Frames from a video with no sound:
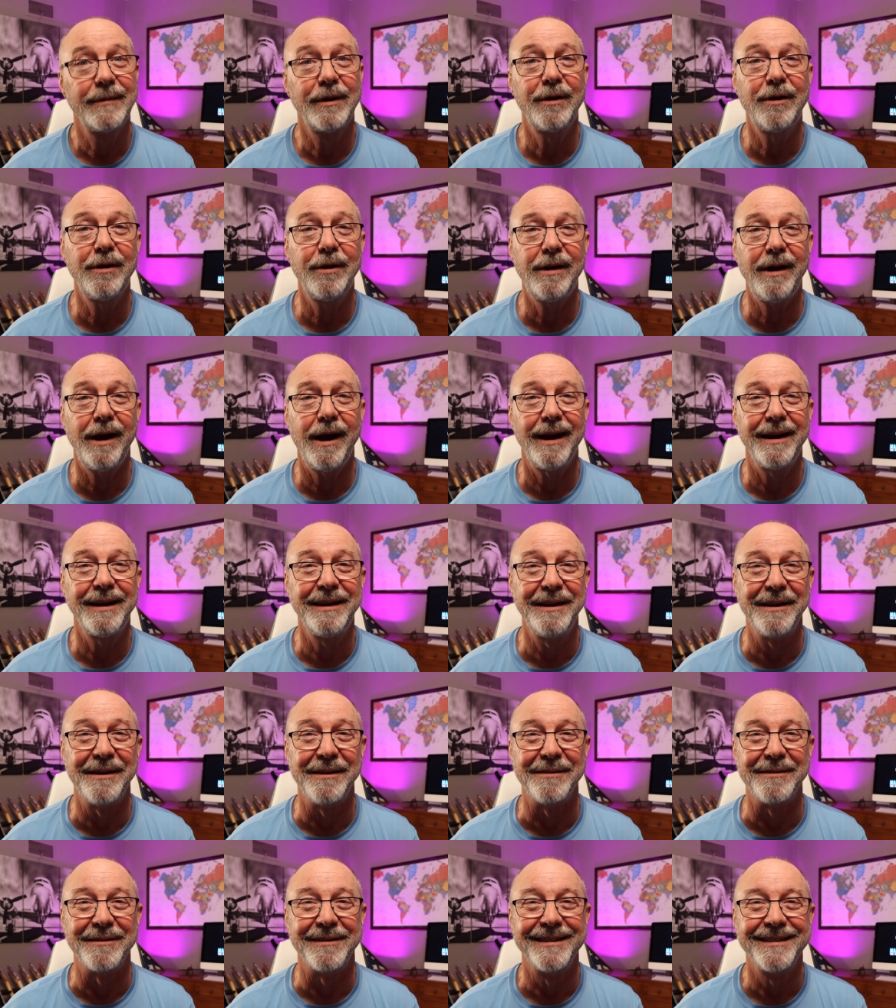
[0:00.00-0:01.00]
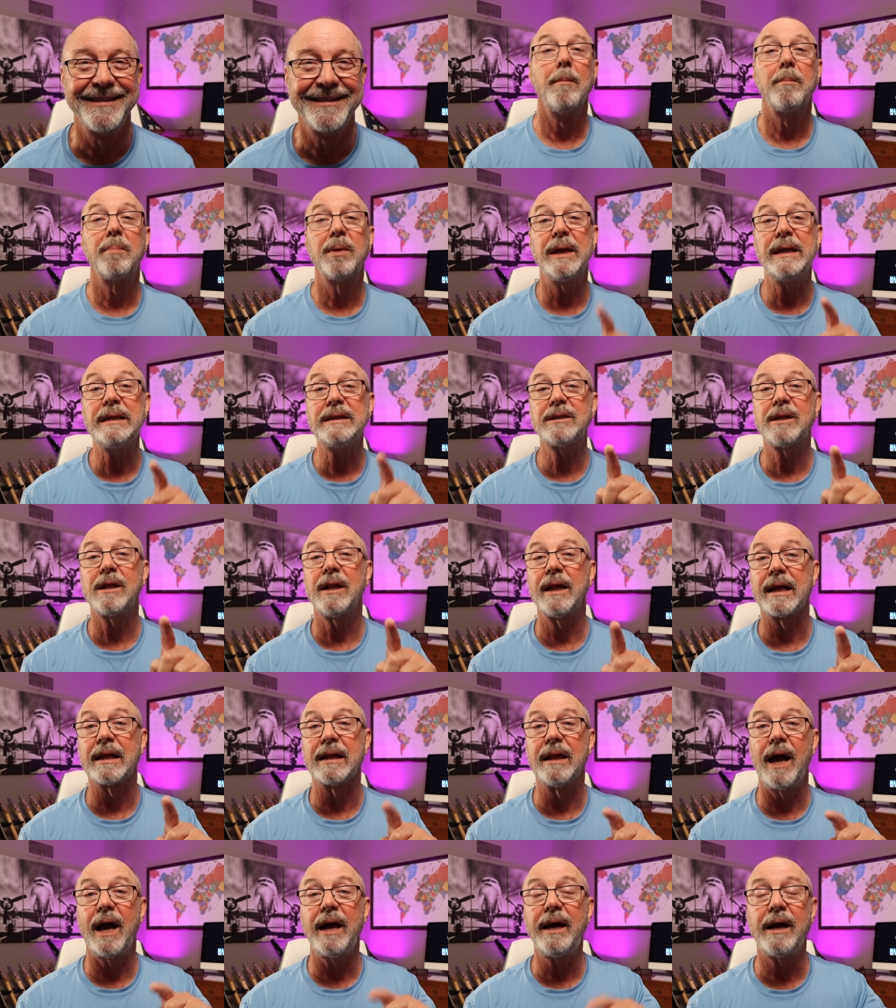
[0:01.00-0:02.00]
good on you. Please
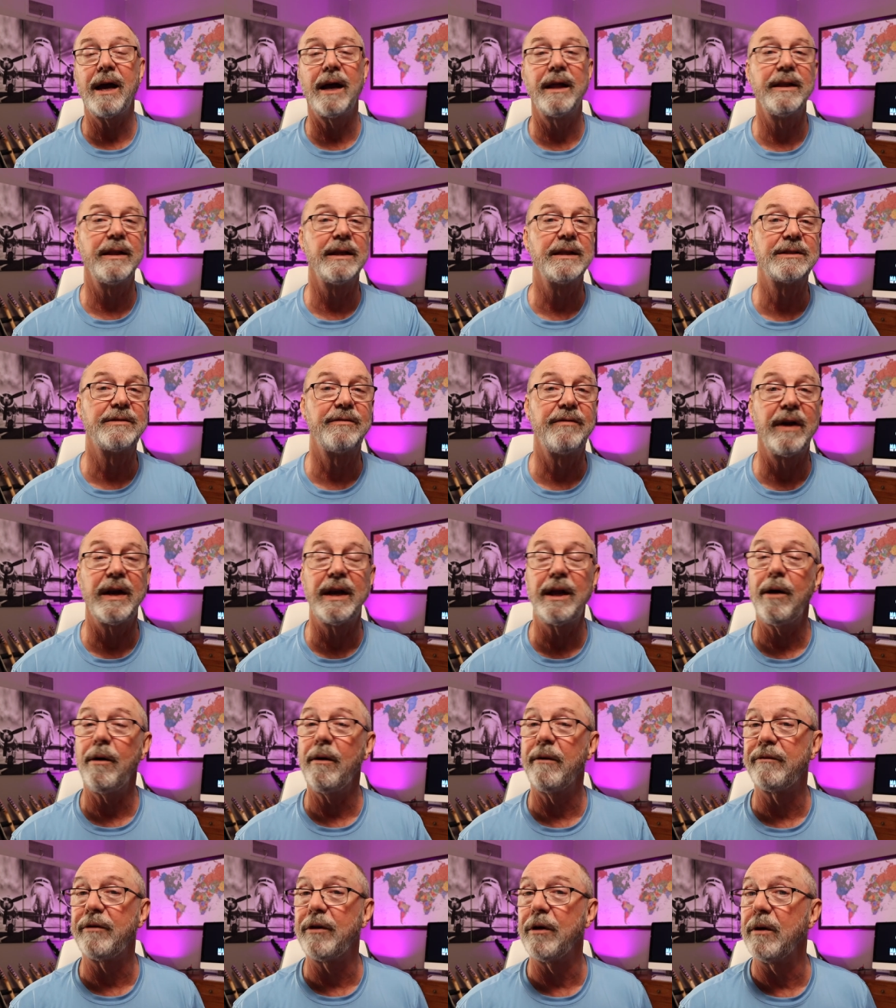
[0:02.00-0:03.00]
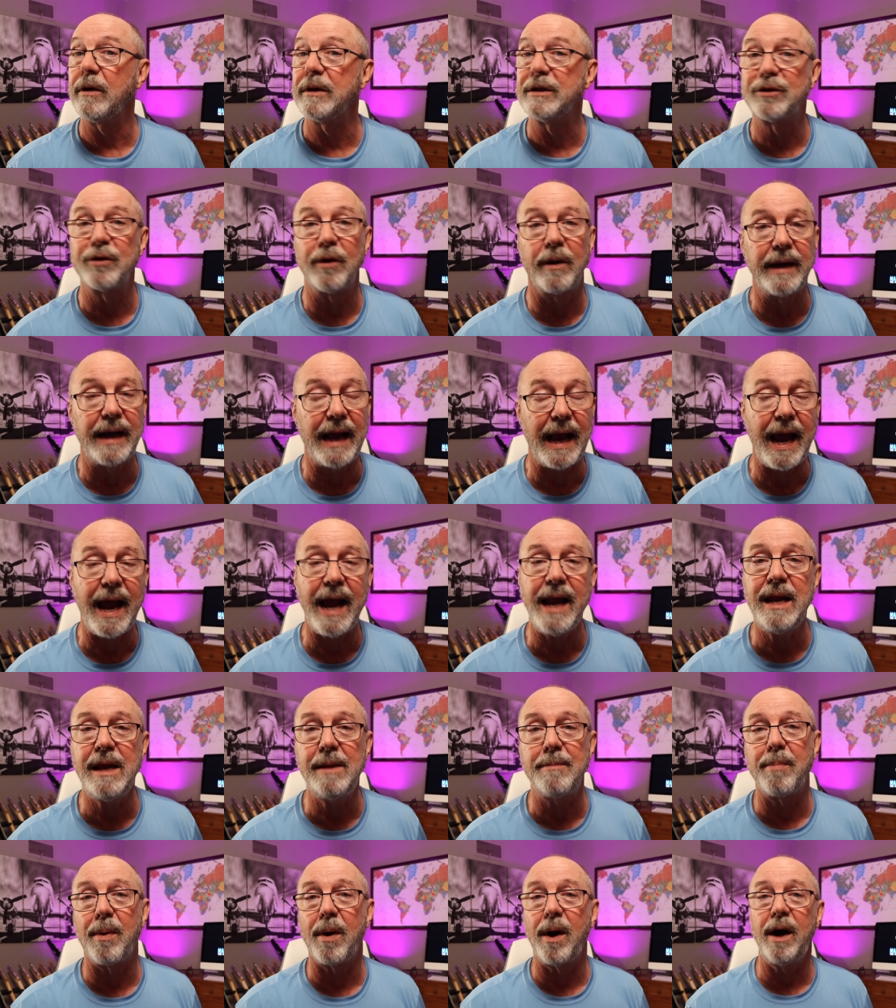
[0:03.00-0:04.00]
click like on this video if you enjoyed
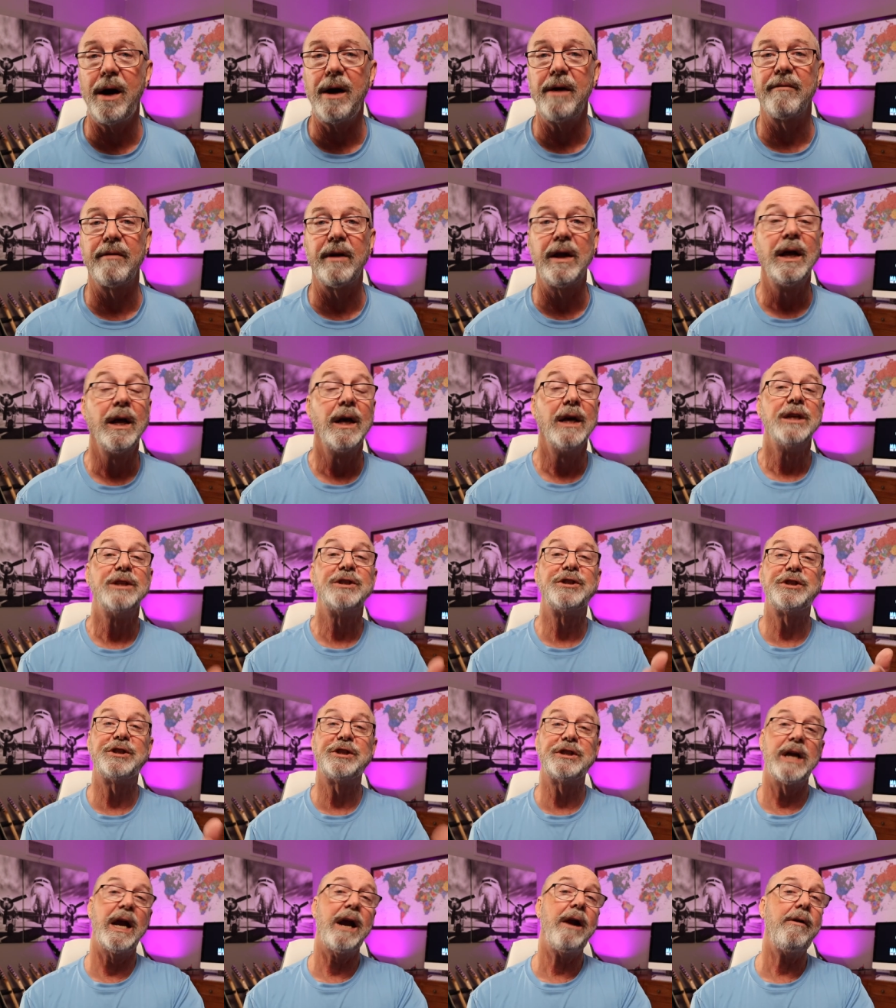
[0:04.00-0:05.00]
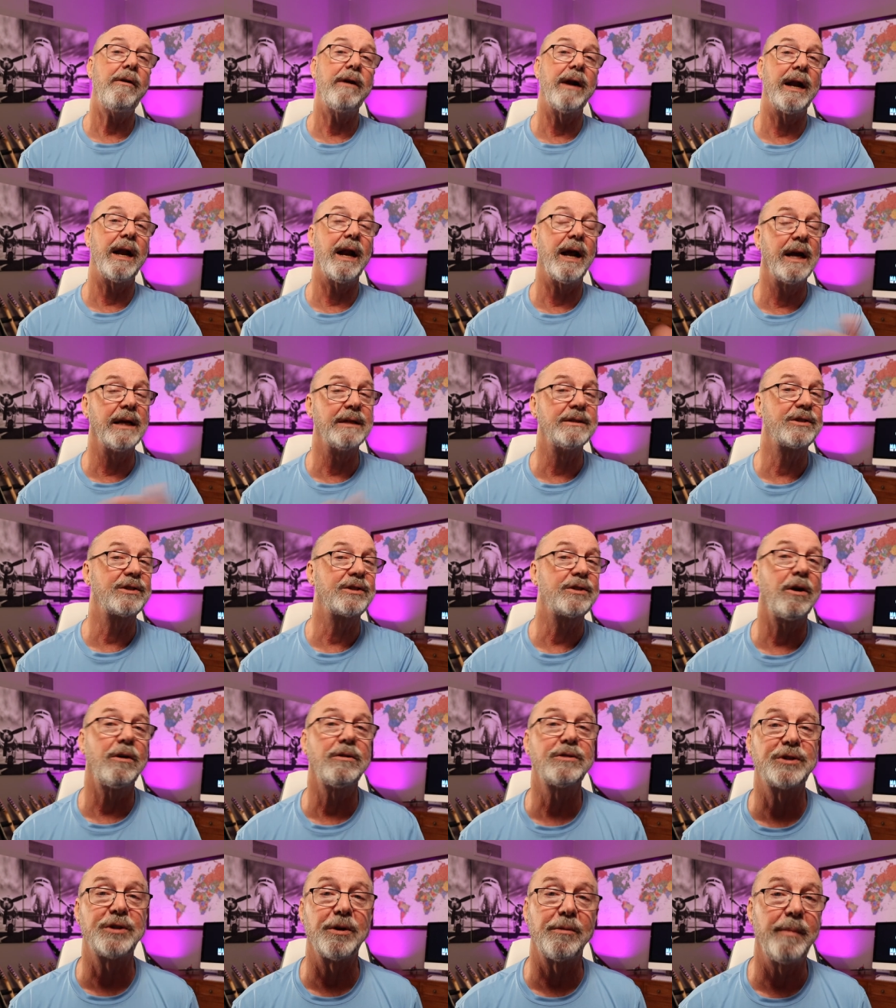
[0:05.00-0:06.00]
any part of it. Share it on
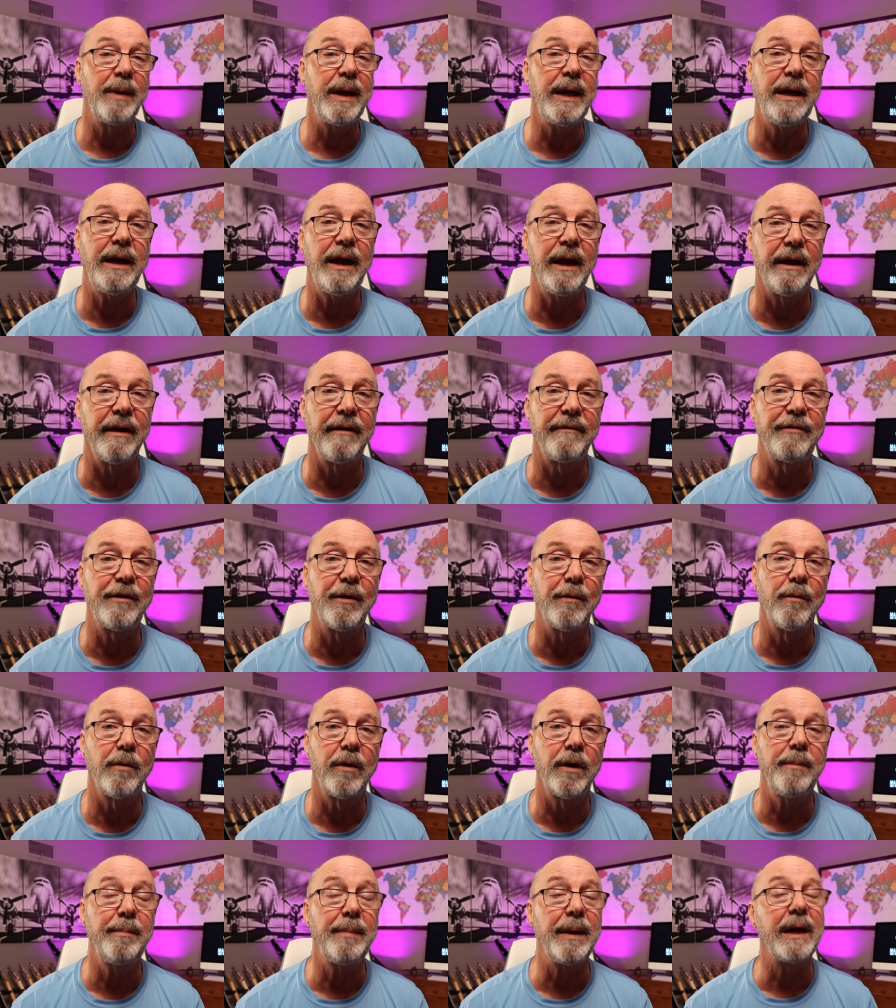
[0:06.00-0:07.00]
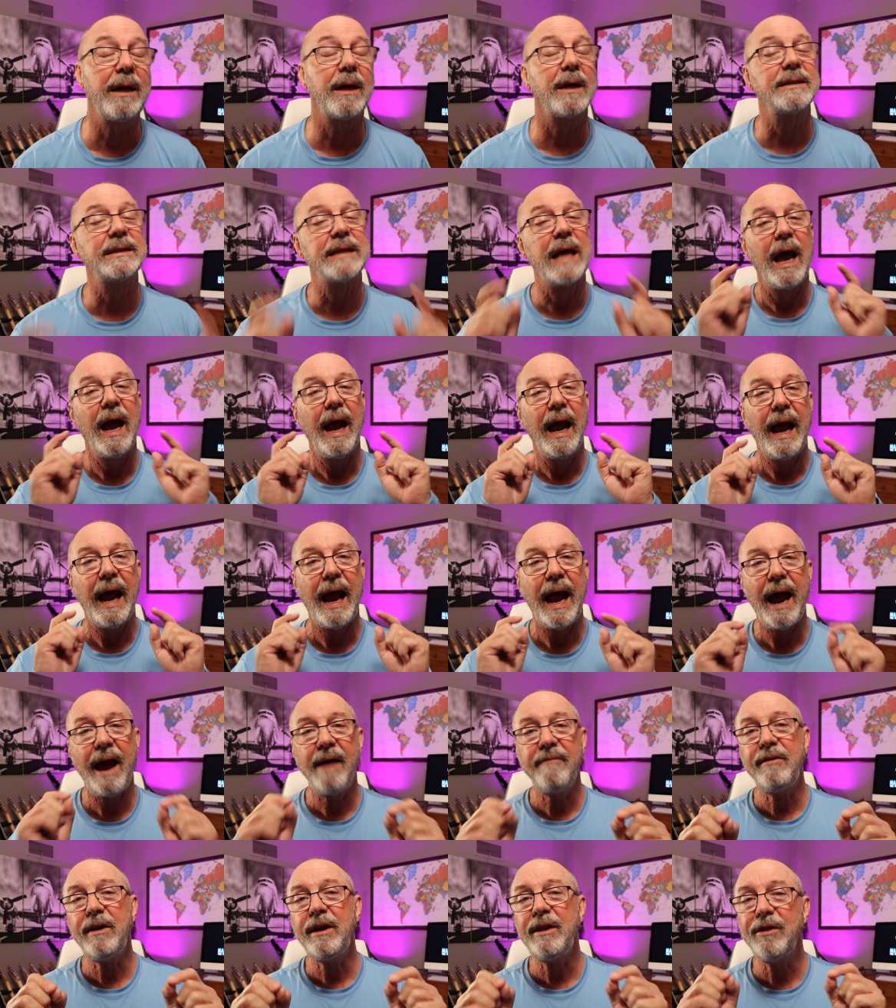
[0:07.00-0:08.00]
social media if you would, because
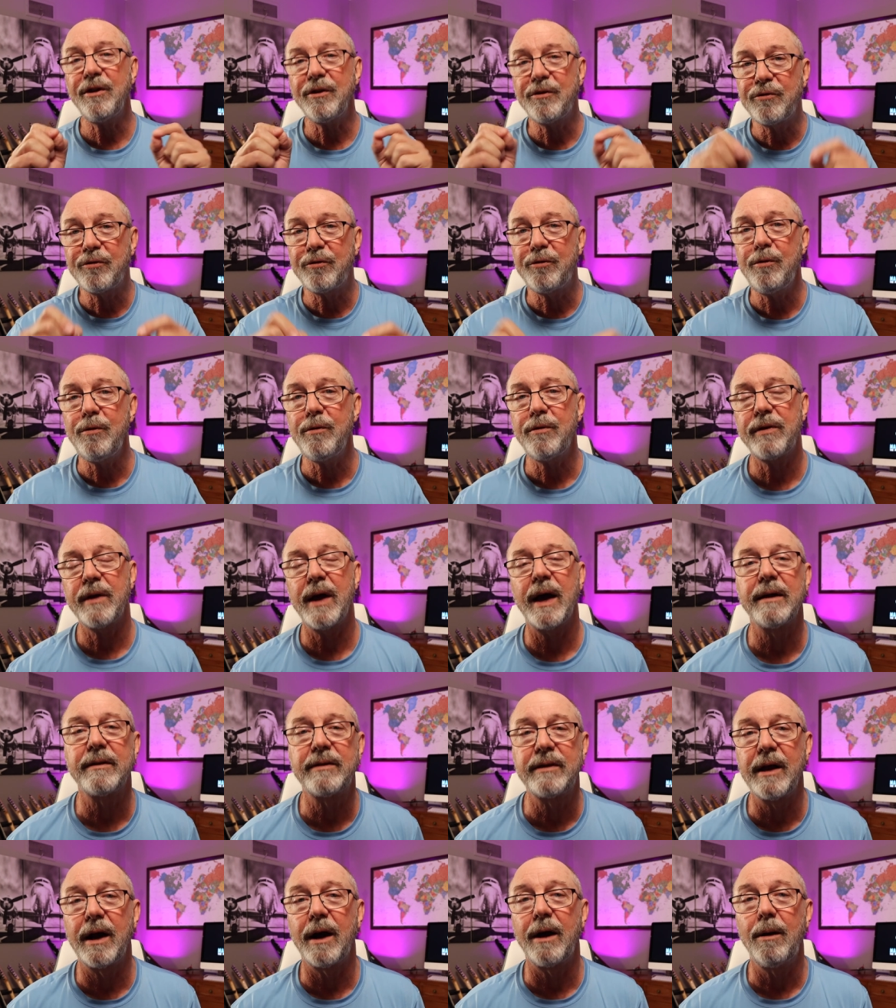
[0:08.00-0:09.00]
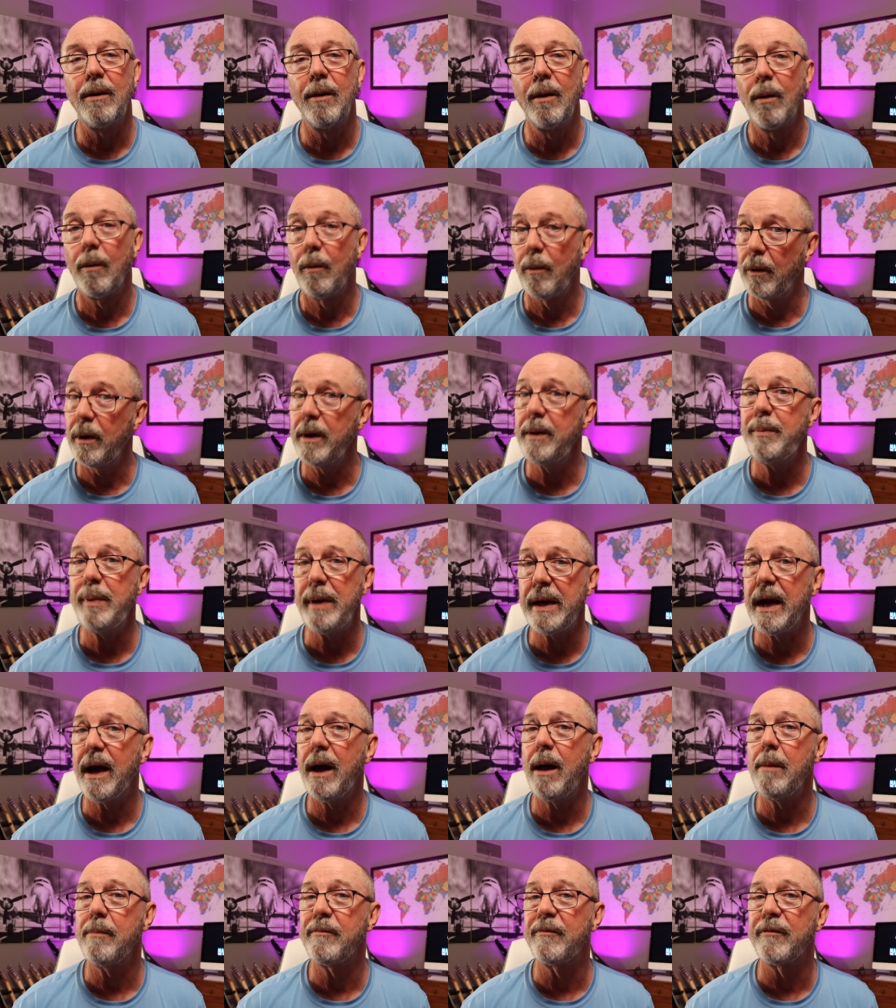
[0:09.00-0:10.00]
having the truth out there would be
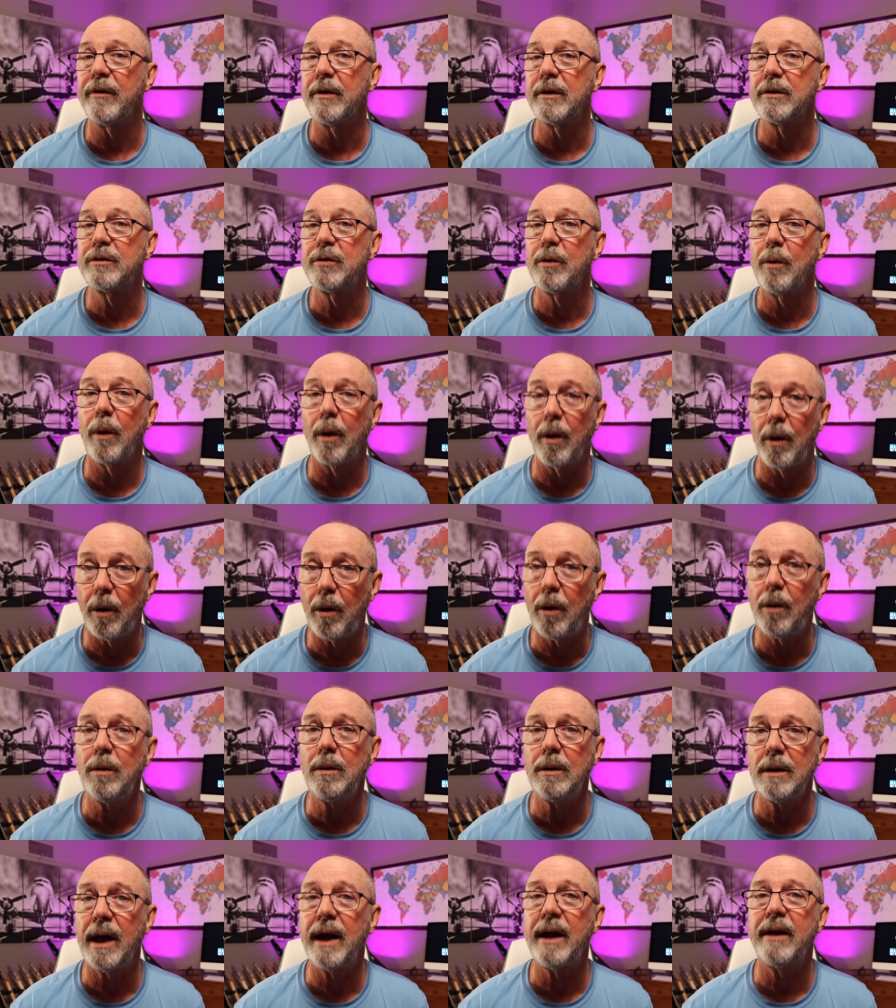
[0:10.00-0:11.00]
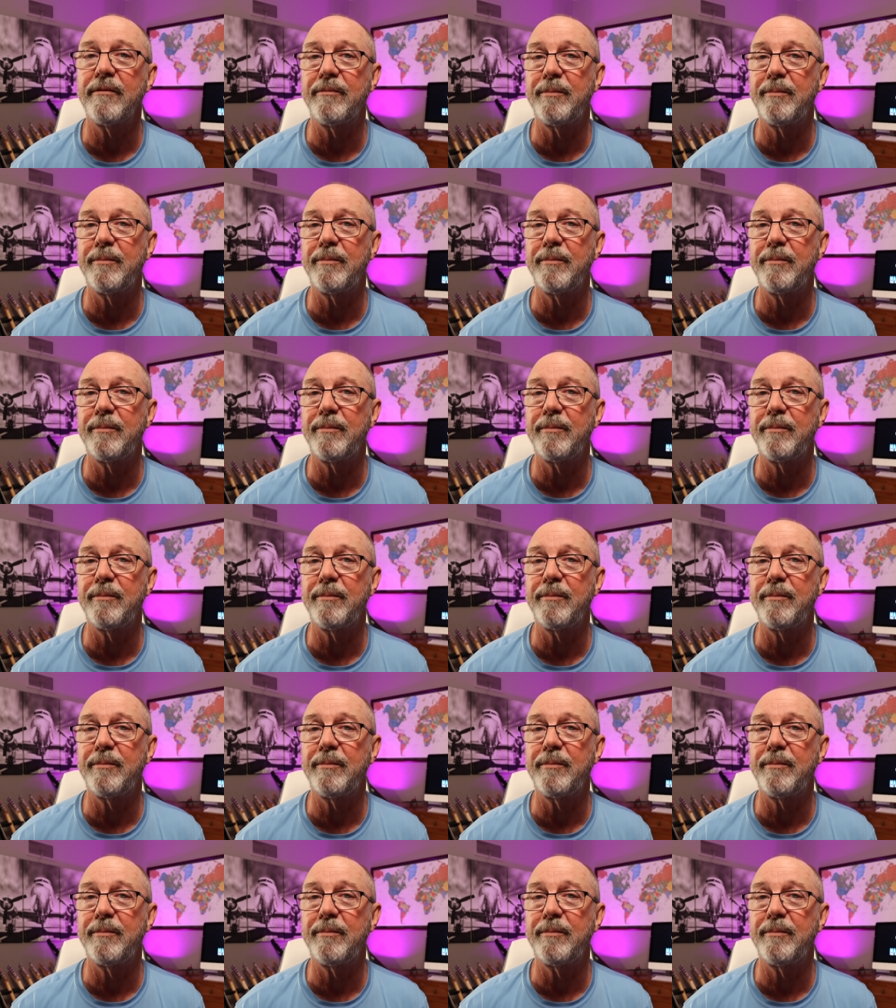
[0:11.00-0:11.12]
helpful to a whole lot